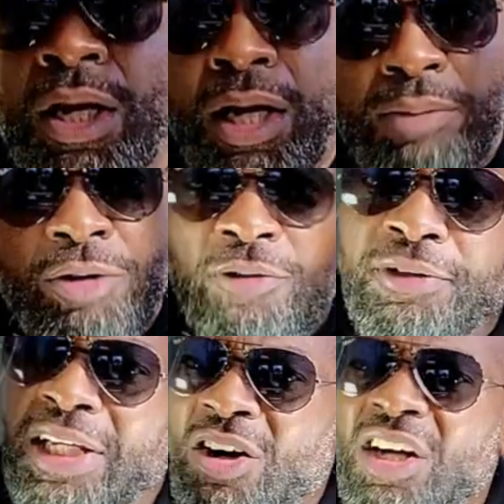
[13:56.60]
Don't
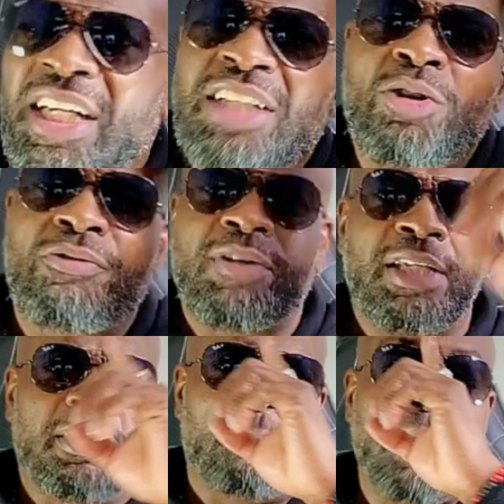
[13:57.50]
forget all of that. Don't
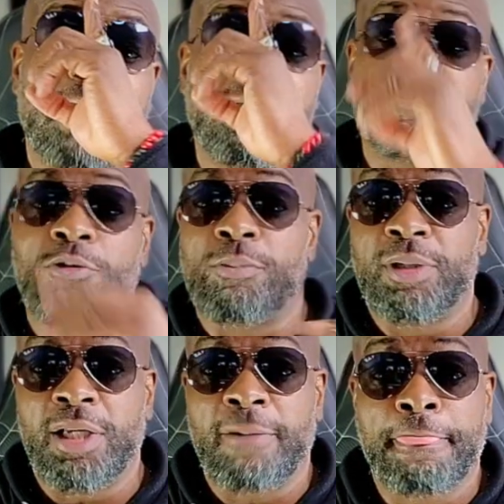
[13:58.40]
forget the baby
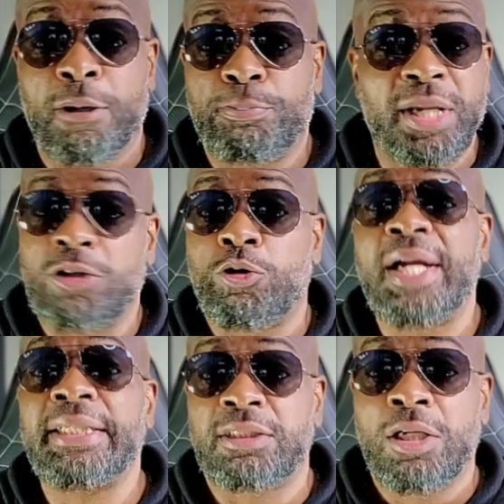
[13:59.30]
formula, the big
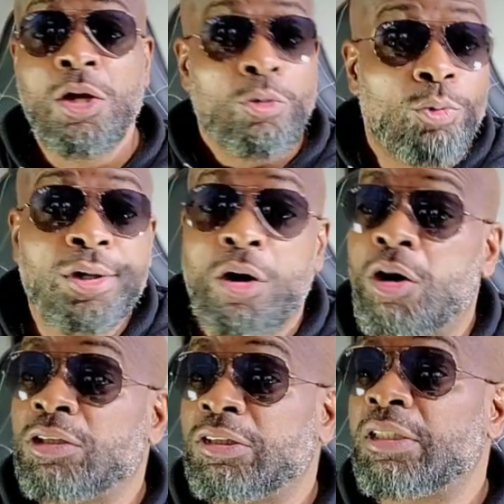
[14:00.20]
crates. When
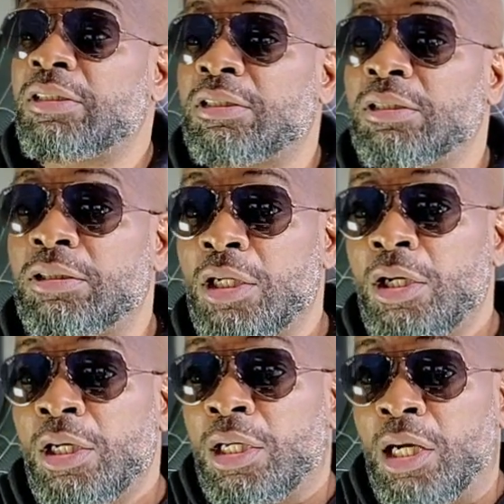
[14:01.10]
our citizens
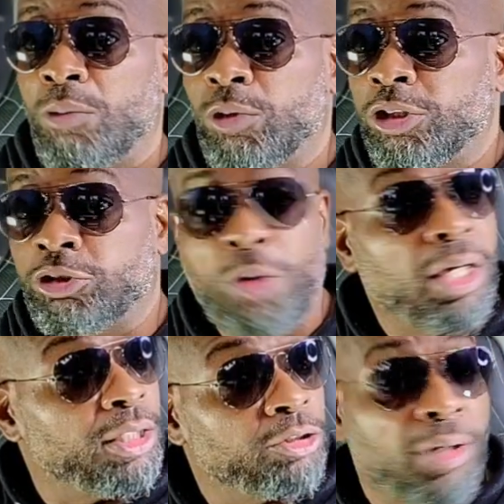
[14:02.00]
were
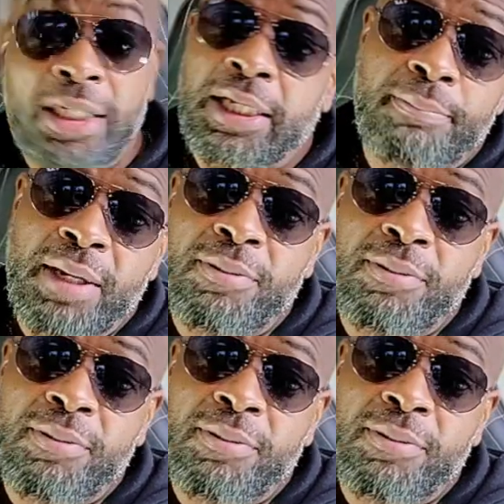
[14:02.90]
struggling, trying to get baby